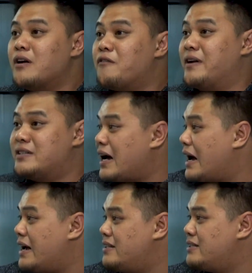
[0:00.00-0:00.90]

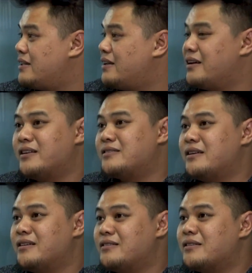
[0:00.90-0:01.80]
franchise and
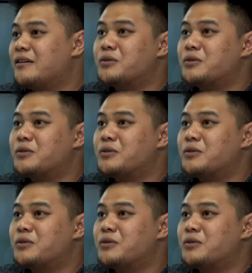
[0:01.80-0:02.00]
stuff.